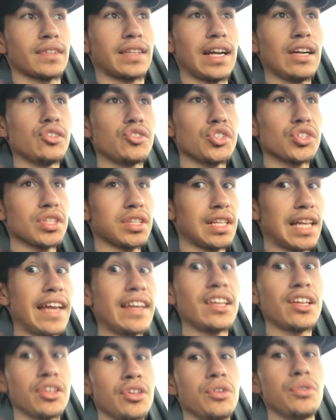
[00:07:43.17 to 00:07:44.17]
they're just
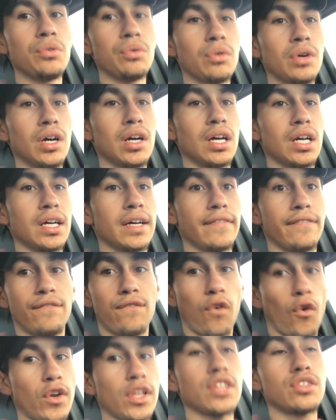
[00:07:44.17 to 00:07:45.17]
lending you
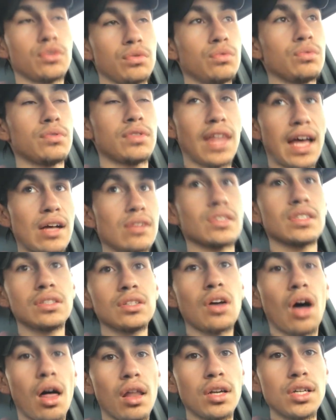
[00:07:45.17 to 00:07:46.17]

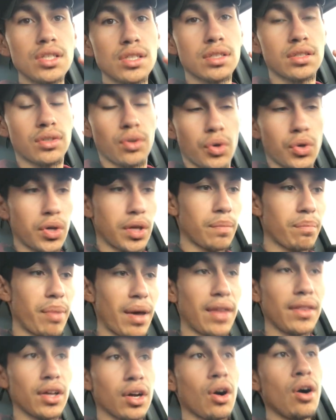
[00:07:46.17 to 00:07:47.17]
$42,000 so you can
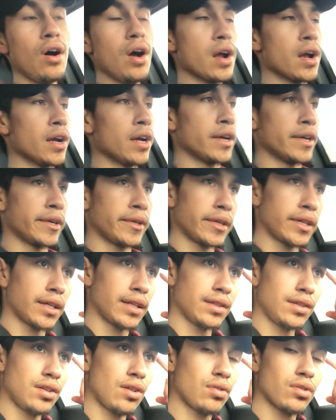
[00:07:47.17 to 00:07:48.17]
pay the car.
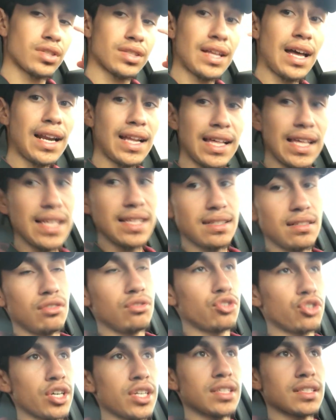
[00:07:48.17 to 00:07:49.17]
It's not easy
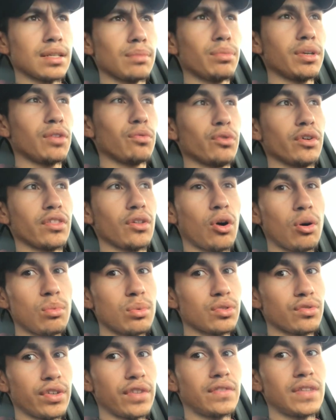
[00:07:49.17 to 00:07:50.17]
to trust somebody with
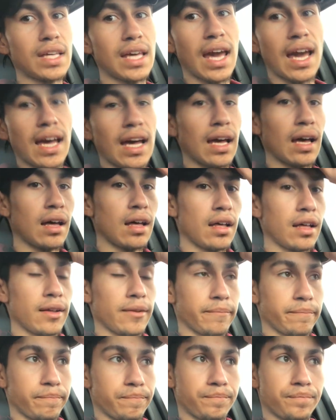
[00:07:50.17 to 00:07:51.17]
almost 50K.
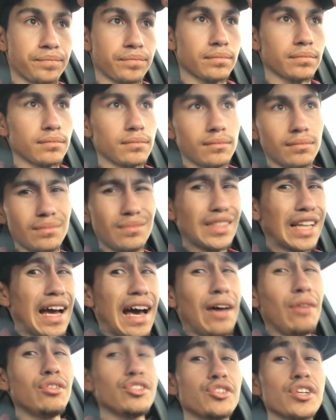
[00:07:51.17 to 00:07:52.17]

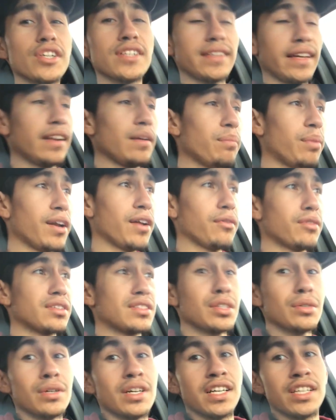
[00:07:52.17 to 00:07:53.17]
I don't trust anybody with
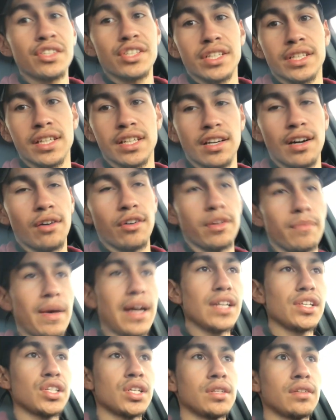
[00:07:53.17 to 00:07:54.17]
200,
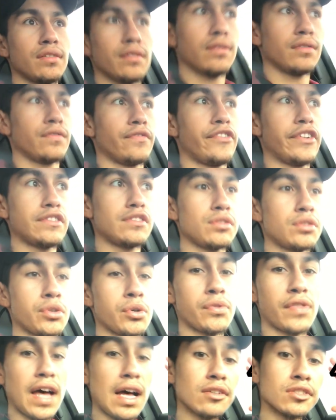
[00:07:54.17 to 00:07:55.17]
imagine
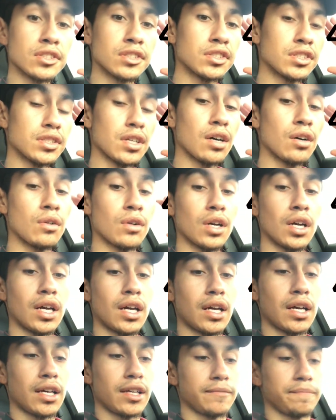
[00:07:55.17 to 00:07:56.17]
52,000. So
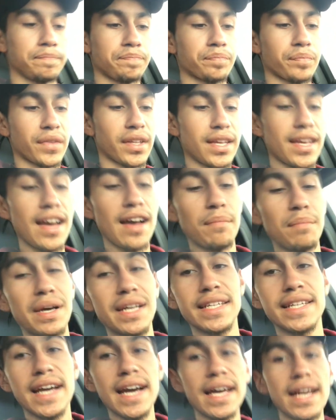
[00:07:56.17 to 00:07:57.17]
yeah,
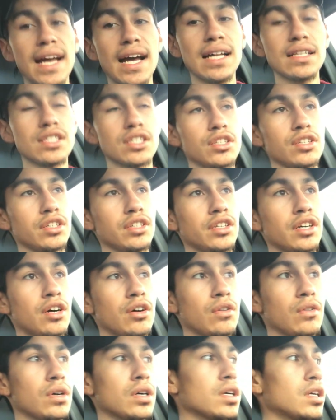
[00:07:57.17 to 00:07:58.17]
my dad had
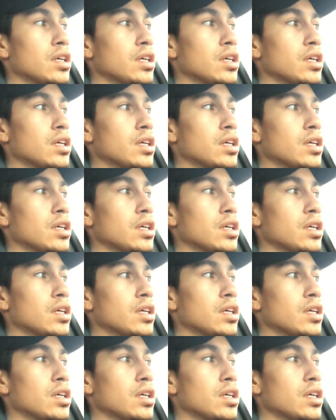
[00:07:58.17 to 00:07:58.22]
to,